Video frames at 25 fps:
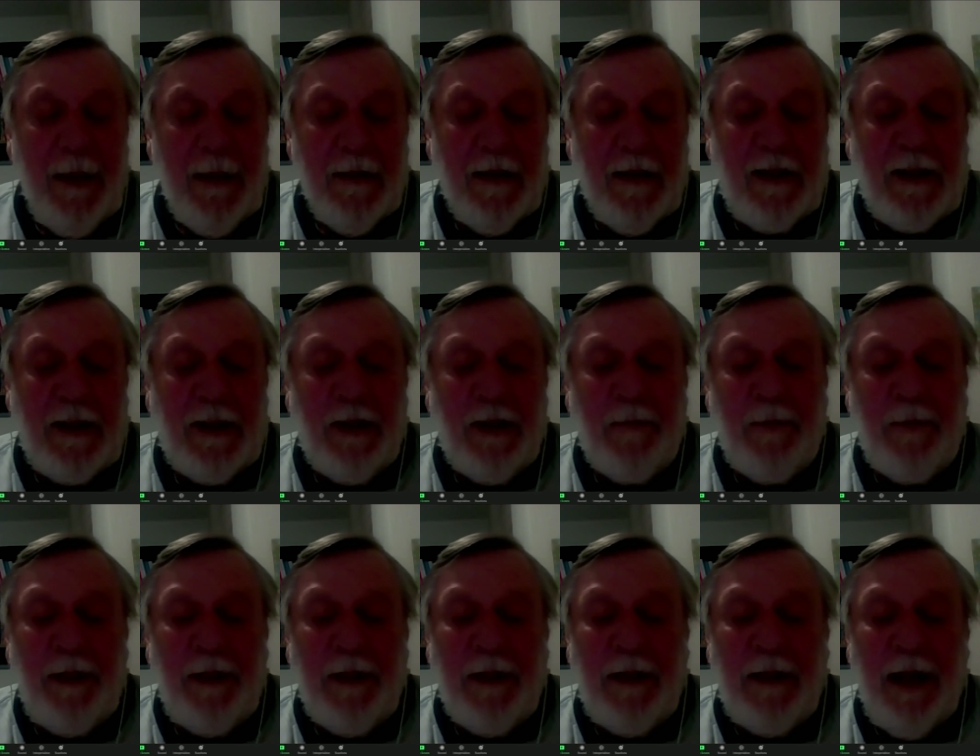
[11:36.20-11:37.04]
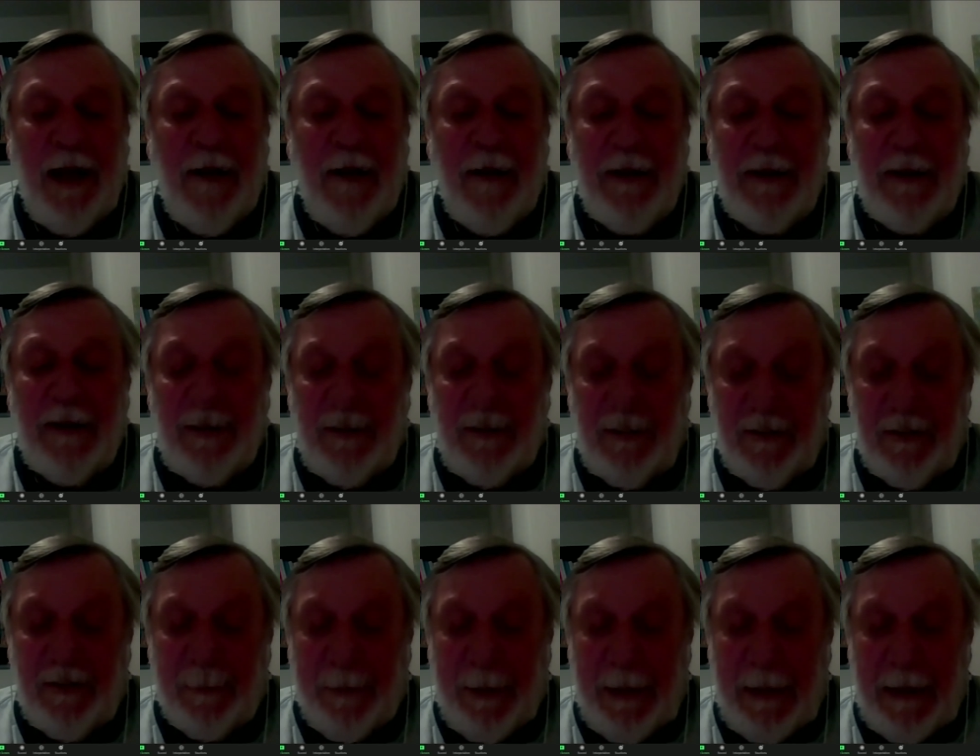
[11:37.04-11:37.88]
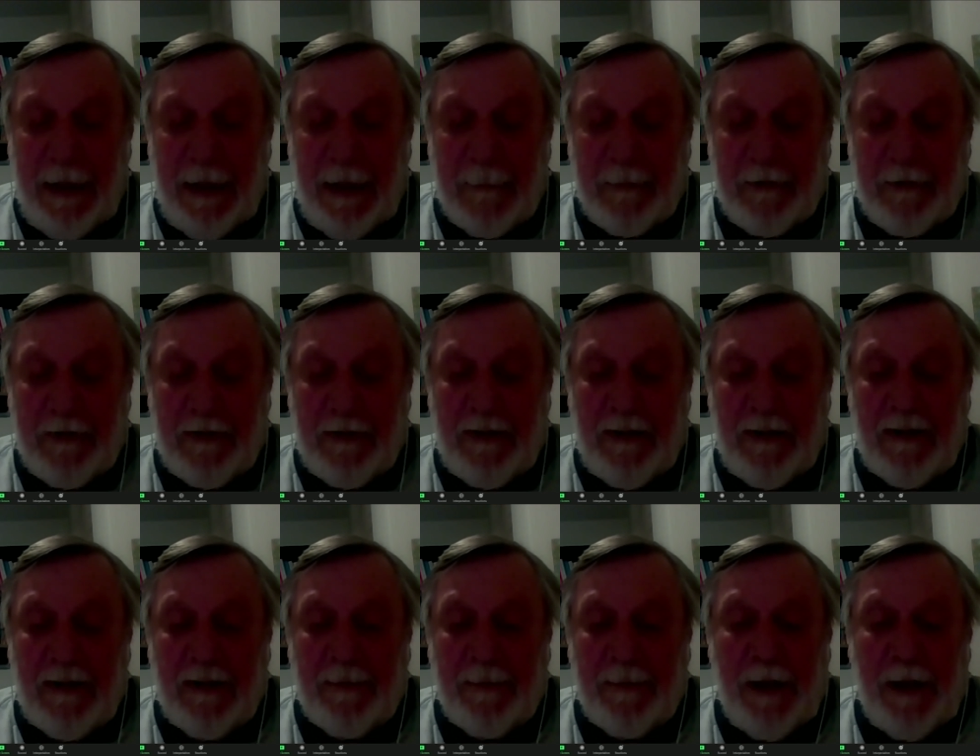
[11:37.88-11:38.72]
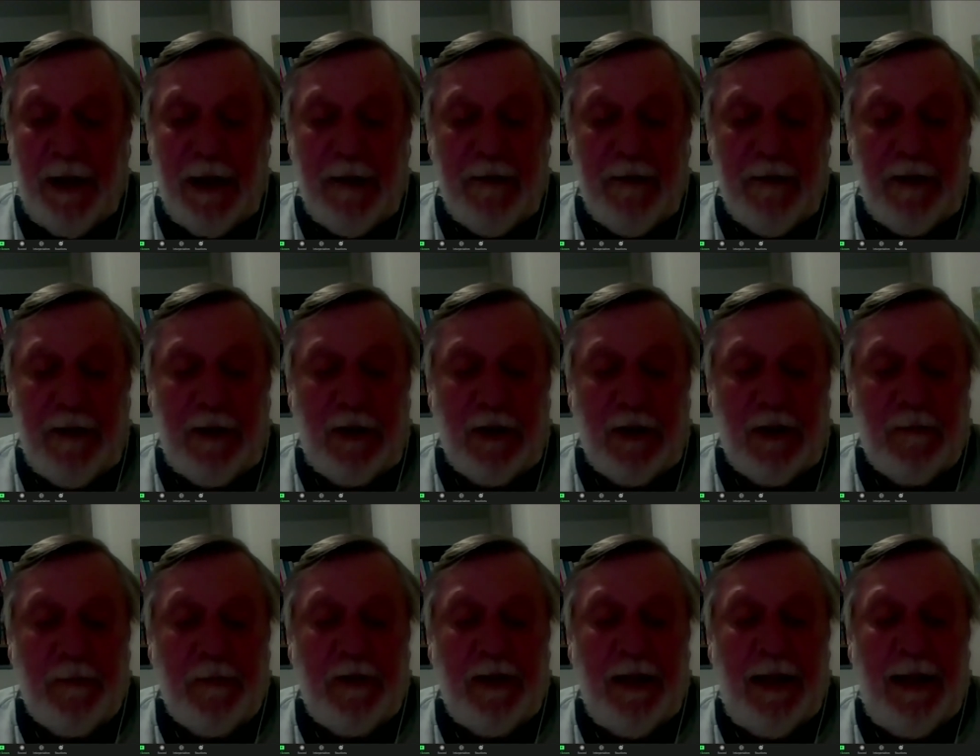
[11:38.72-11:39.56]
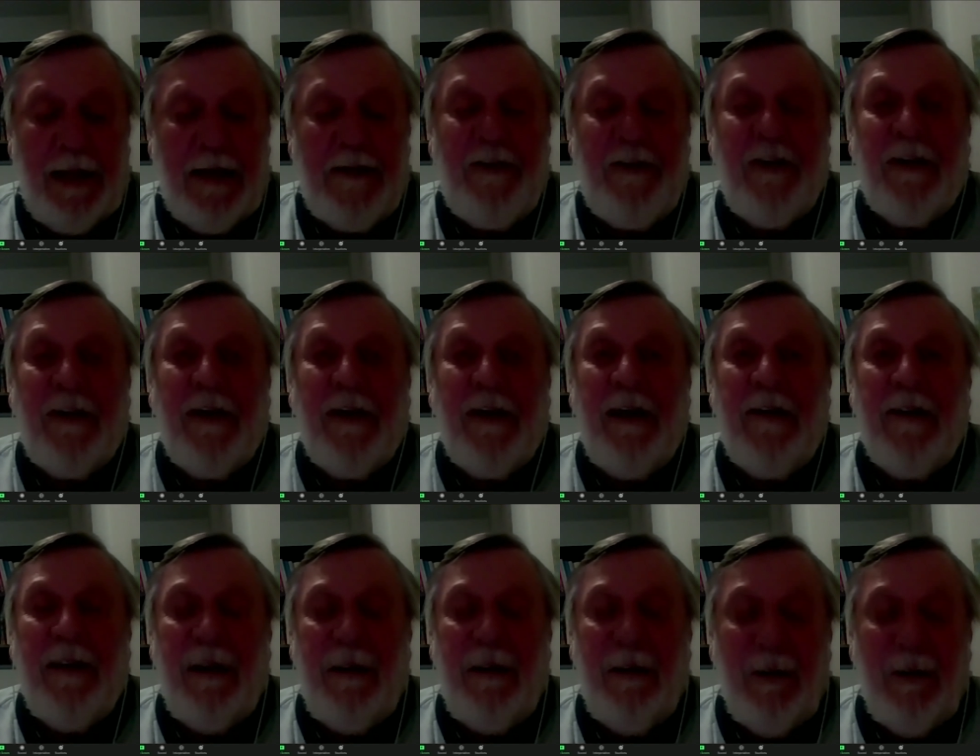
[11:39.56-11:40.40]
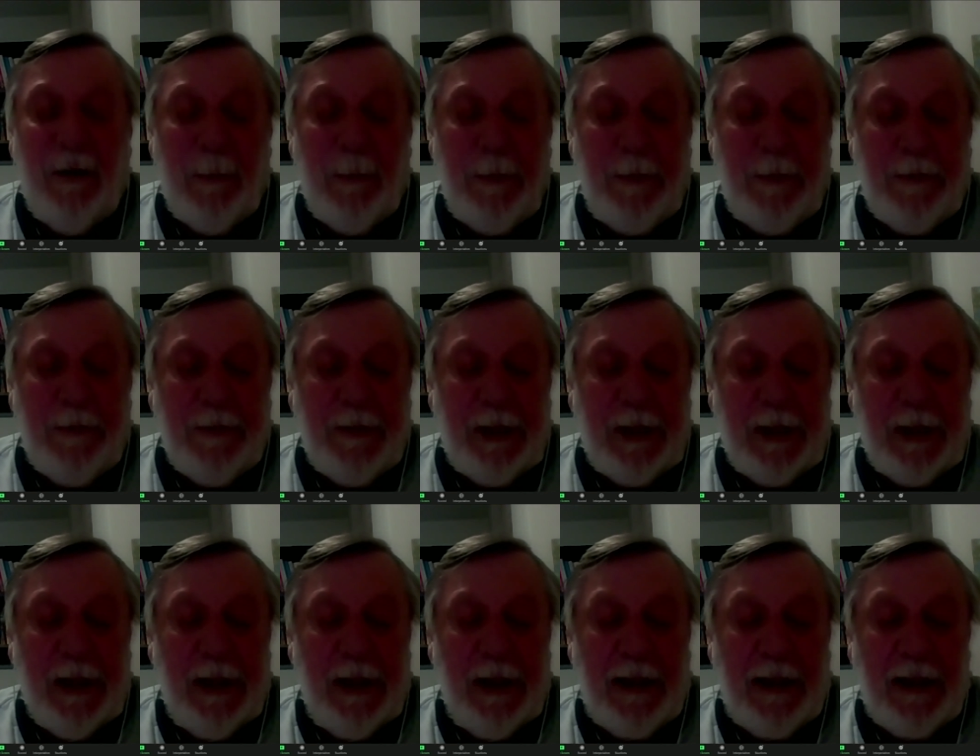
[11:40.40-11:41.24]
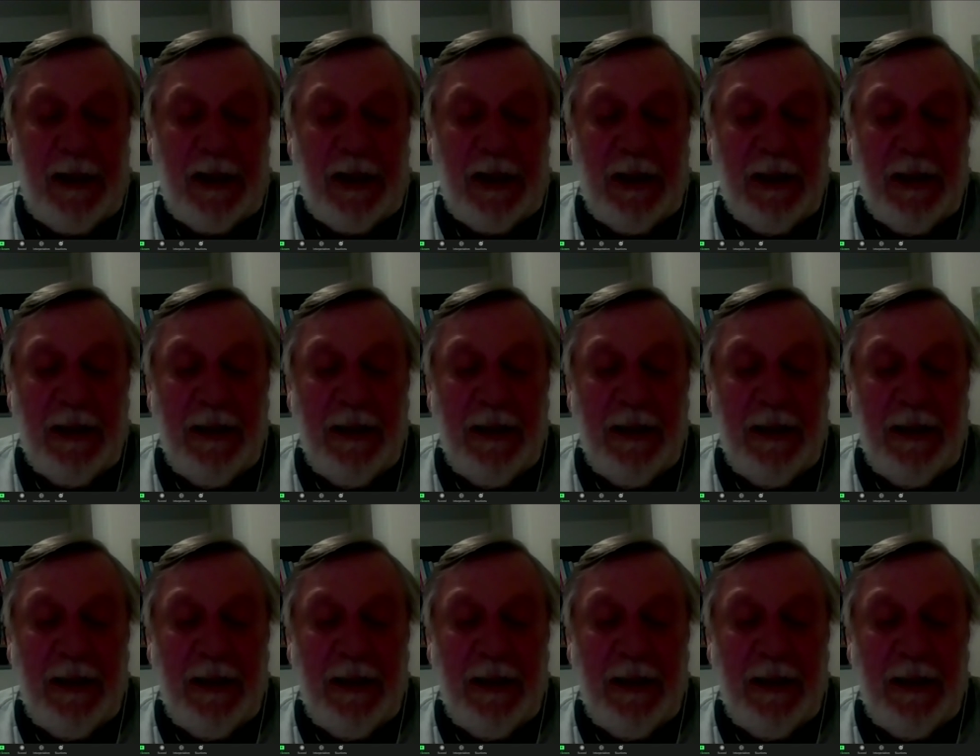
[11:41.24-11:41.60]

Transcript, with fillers: they should be encouraged to speak up, to see it as part of their job to educate and lobby for change.